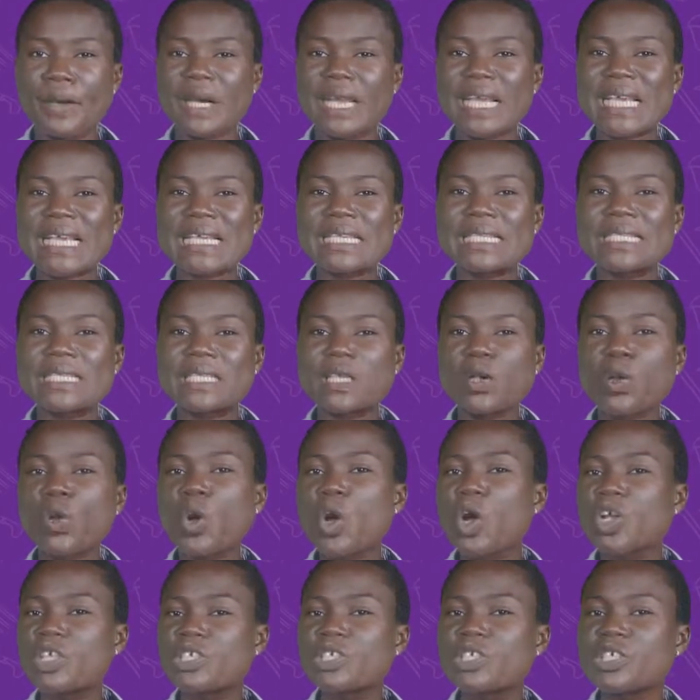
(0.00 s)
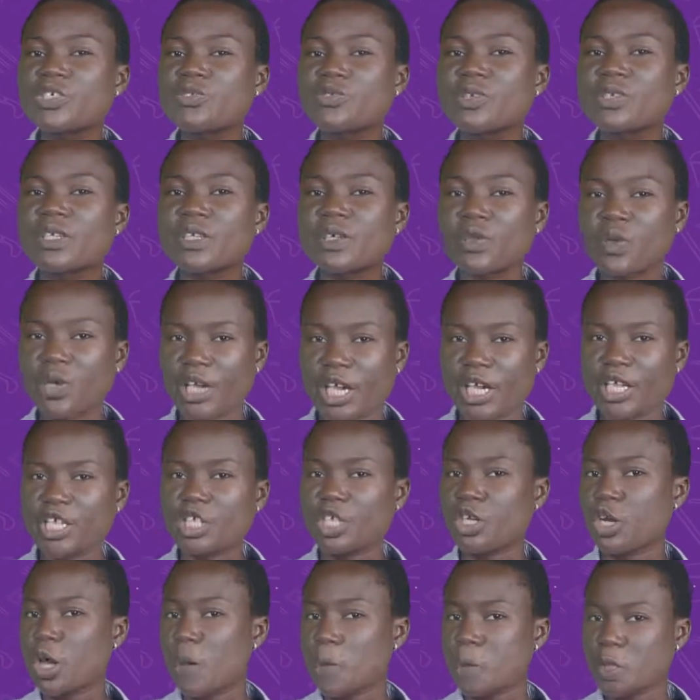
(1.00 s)
but he is still considering the
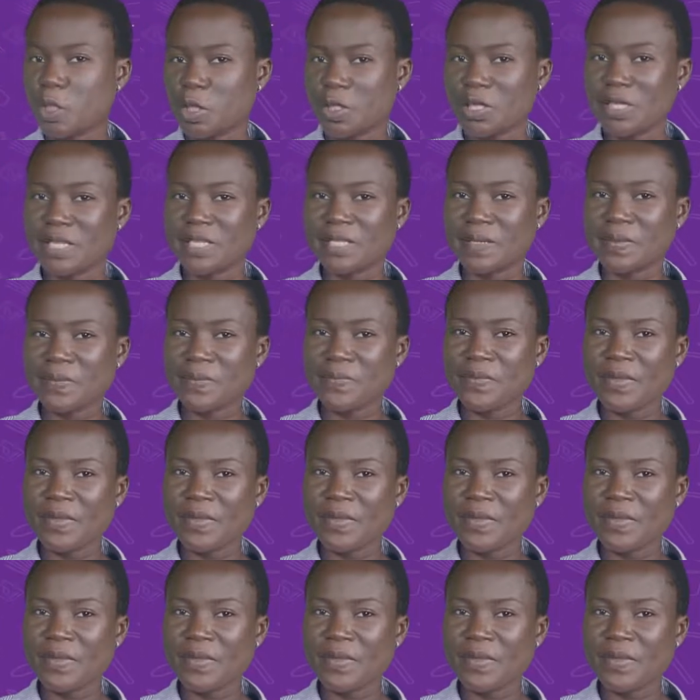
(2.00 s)
location options.